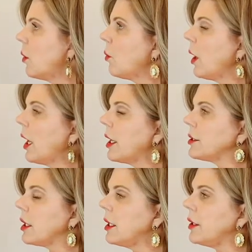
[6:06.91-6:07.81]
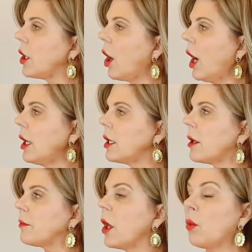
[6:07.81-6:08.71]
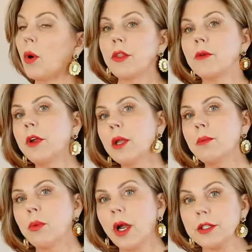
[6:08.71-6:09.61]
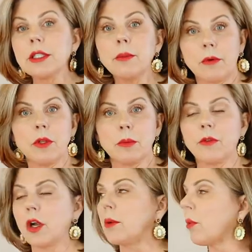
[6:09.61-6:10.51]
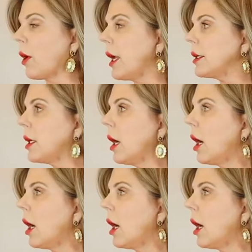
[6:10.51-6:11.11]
Whereas in the autumn, while they're very bright, some of them are very bright,